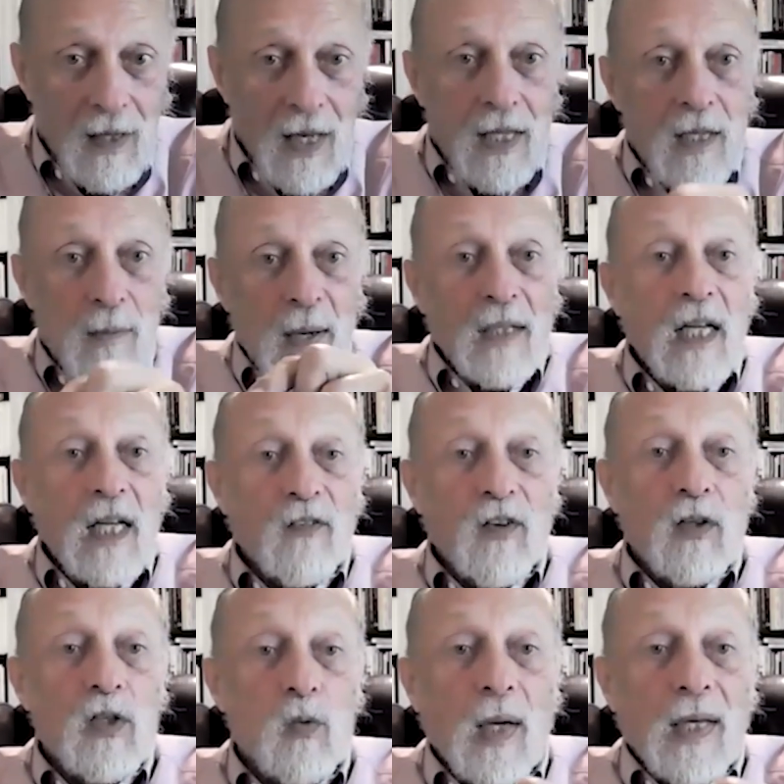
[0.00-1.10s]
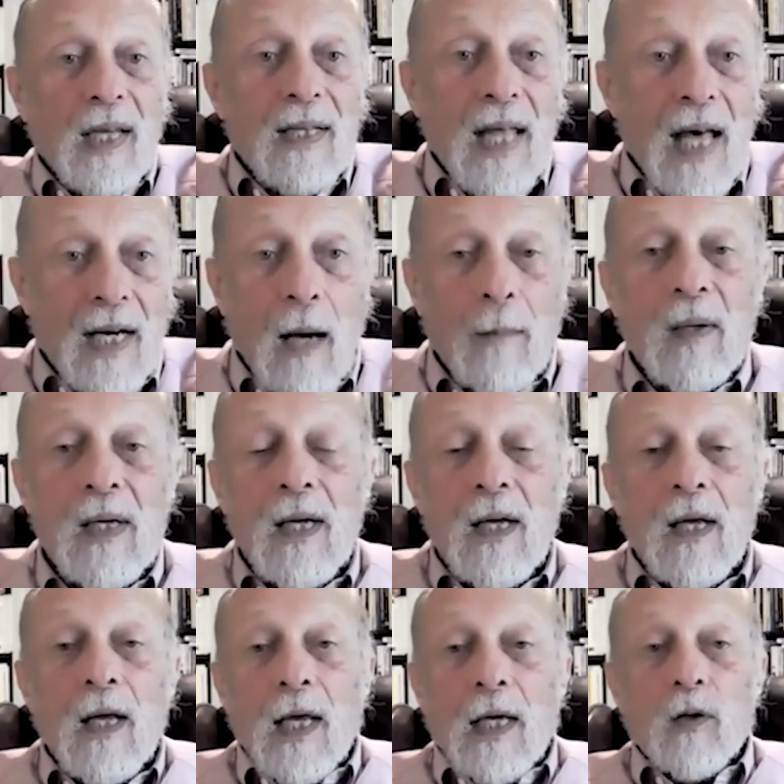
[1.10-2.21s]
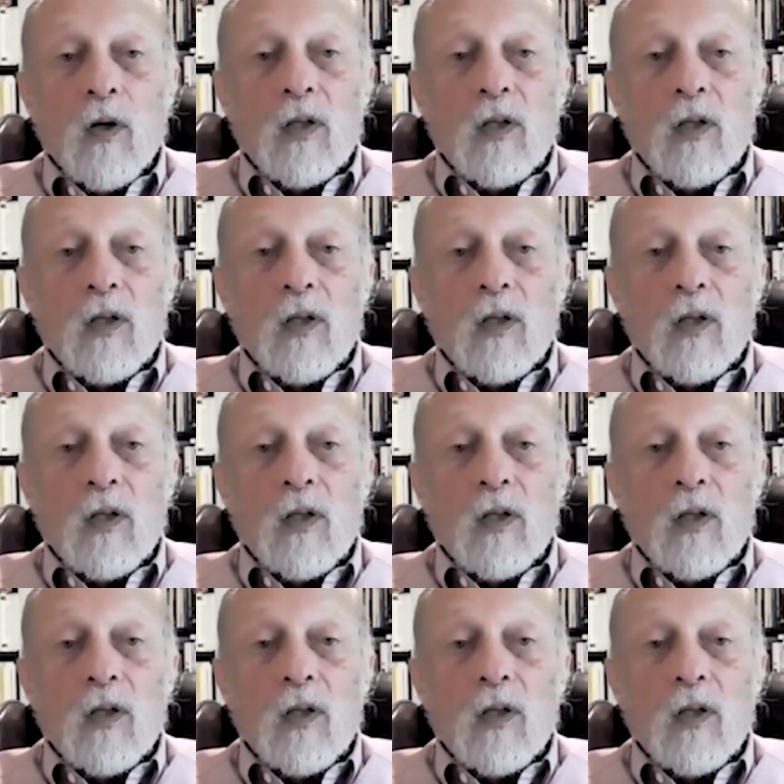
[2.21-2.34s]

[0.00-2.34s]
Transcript: and the magnetic field is waking that up in